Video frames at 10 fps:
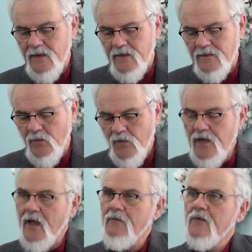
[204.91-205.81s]
That we
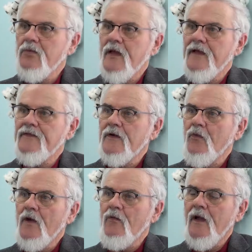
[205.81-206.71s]
come to a place that
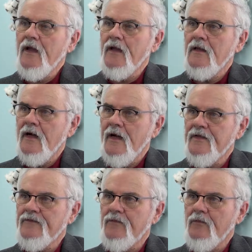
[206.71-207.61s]
we
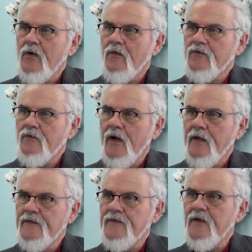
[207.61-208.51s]
recognize from Paul's
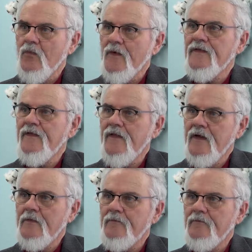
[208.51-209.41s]
writings that it wasn't
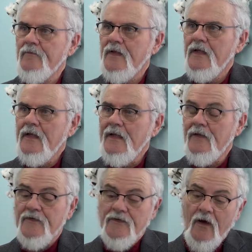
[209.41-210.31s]
them. Now,
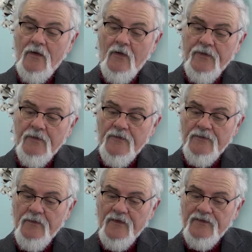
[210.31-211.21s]
does God hold them
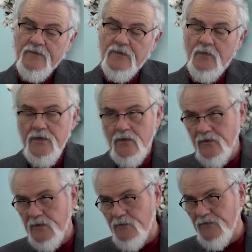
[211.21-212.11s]
responsible? Do we
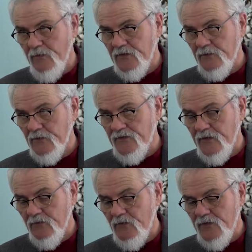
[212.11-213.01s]
hold them responsible to
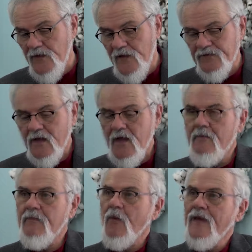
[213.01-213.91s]
some degree? Yes.
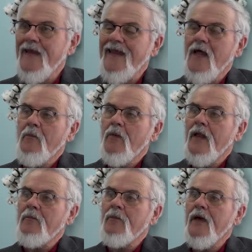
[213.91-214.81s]
But we cannot
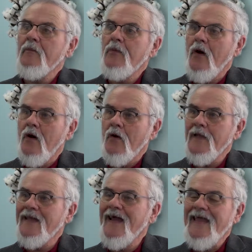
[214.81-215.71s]
play ping pong.
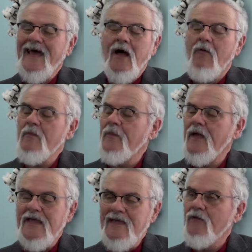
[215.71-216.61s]
We cannot
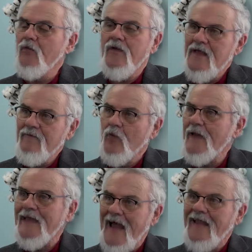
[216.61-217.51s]
repay evil with evil.
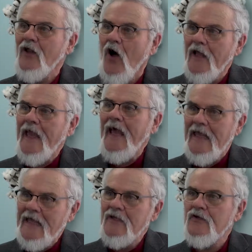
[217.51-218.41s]
We cannot get
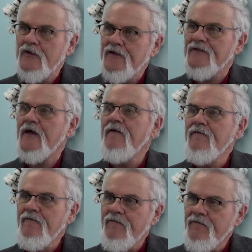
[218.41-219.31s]
into this
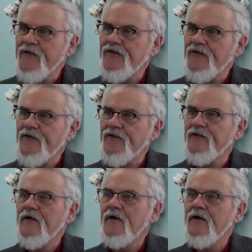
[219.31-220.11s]
vicious